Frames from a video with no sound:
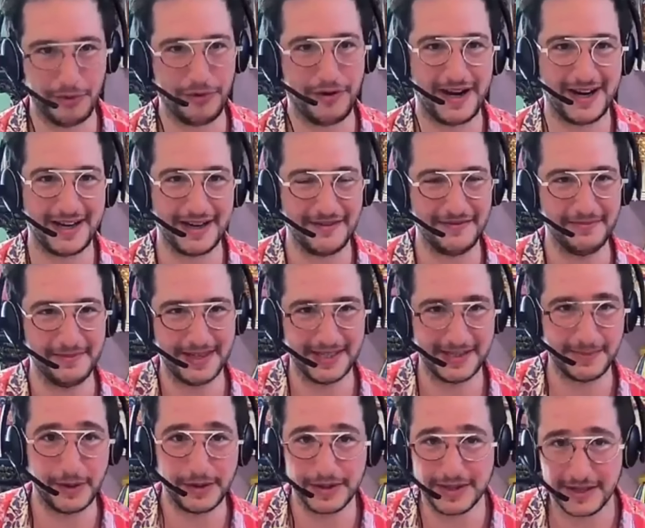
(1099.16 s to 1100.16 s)
boring
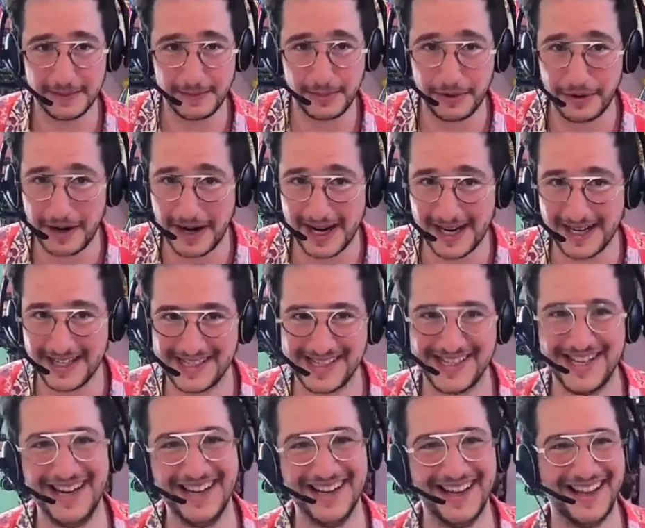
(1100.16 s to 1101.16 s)
government-sponsored
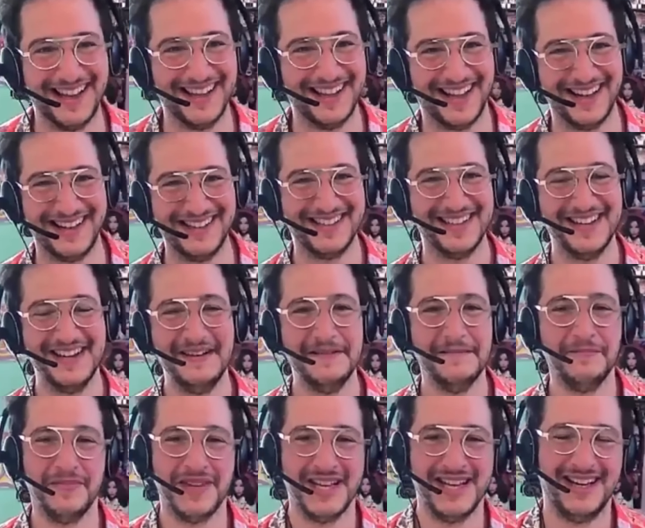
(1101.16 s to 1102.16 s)
parades
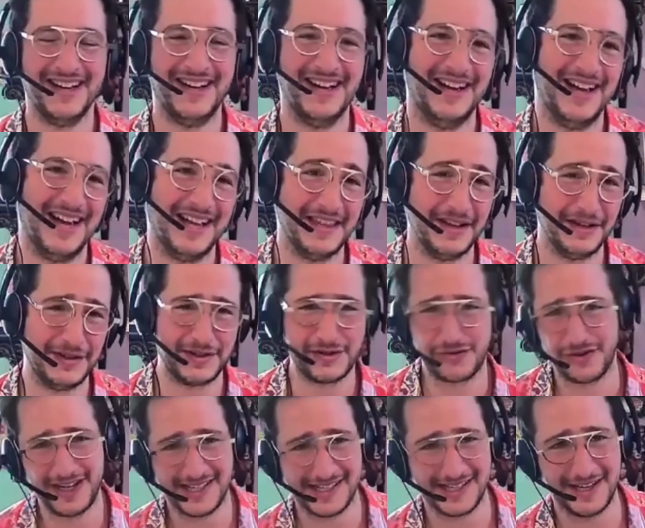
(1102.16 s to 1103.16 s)
and those
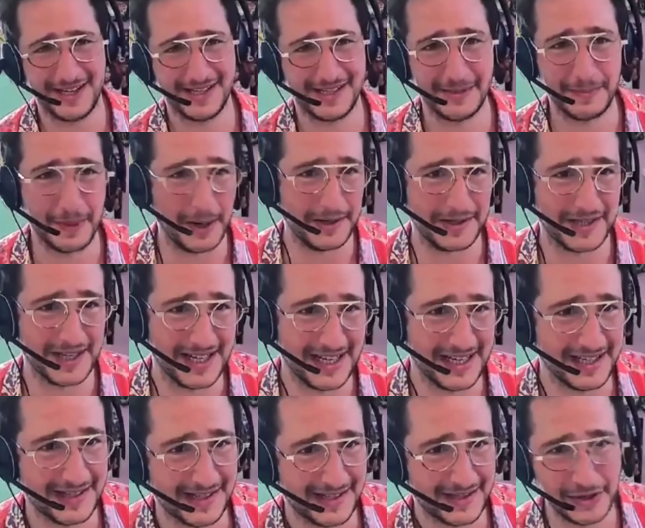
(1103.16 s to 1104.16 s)
streets that are
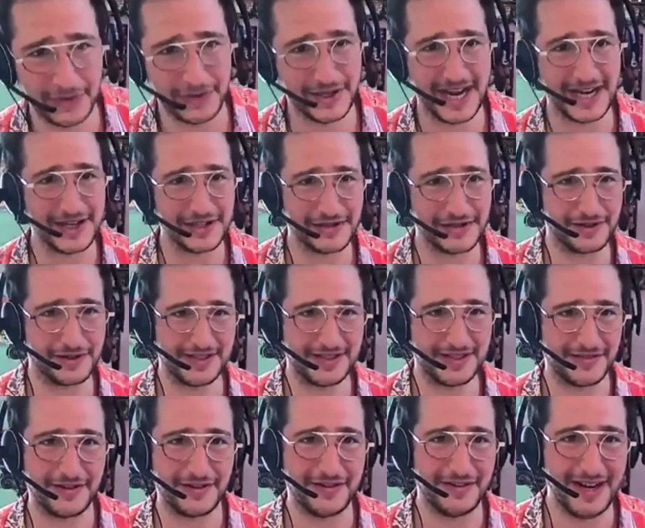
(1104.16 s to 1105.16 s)
supposedly too
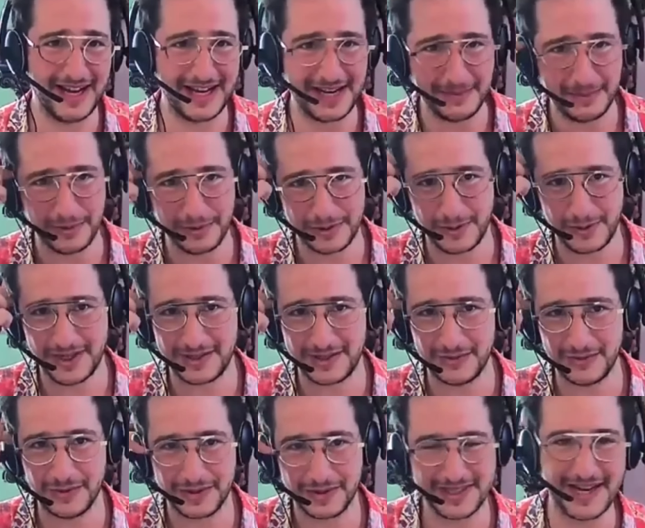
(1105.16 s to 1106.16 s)
dangerous for any bourgeois
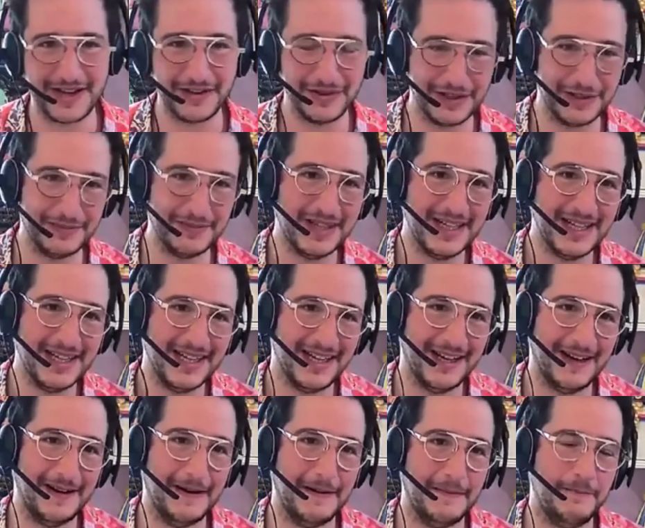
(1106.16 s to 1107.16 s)
to walk down
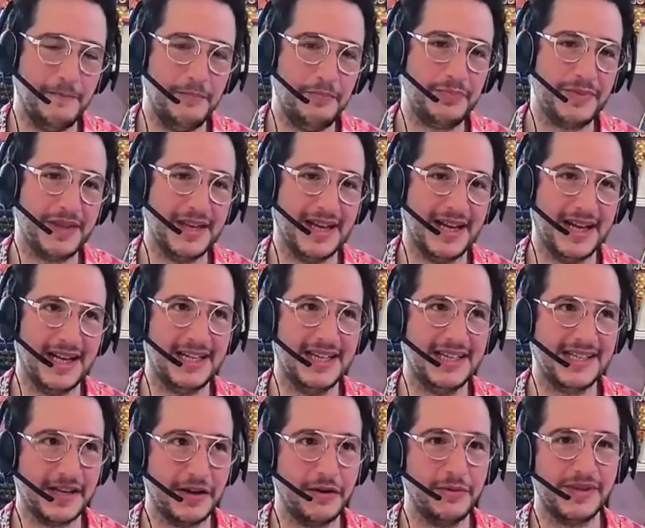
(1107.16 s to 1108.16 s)
them.
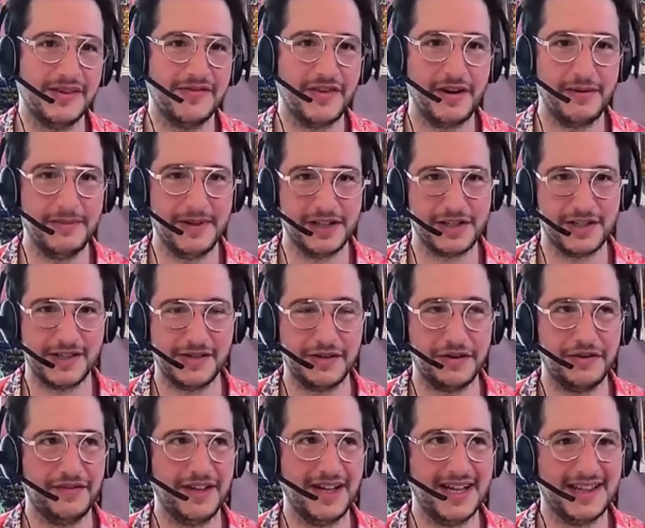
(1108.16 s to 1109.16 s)
And so it was very much a
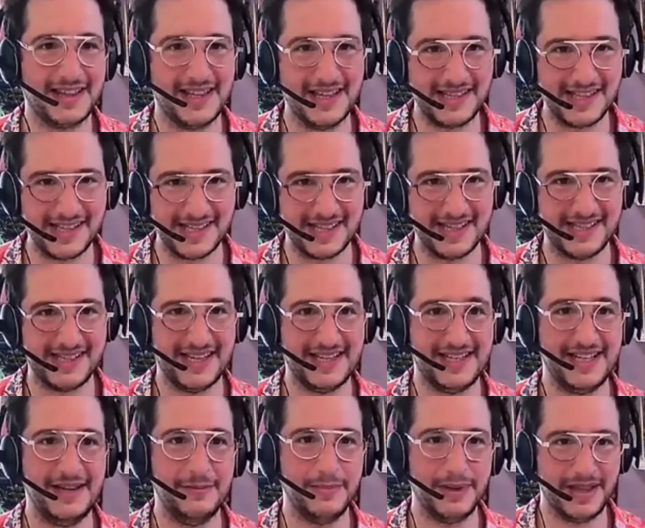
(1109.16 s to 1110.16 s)
sort of like, this is the
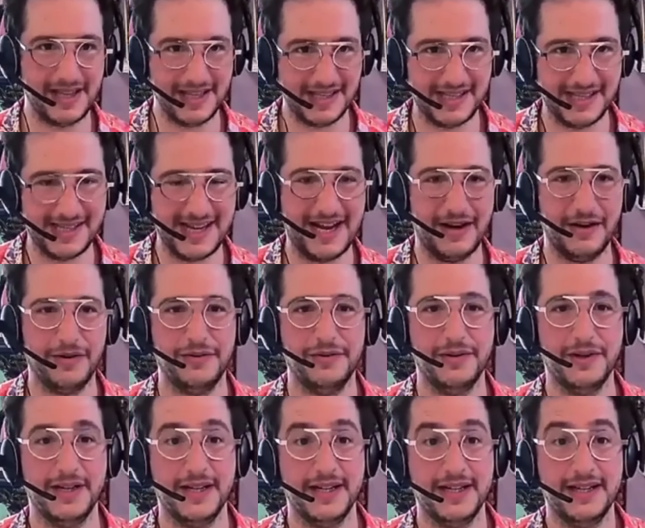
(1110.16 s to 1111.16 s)
city, but this is
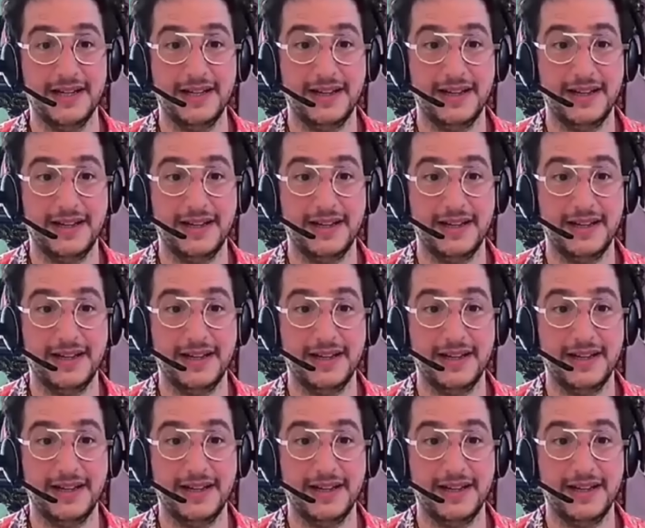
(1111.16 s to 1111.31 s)
how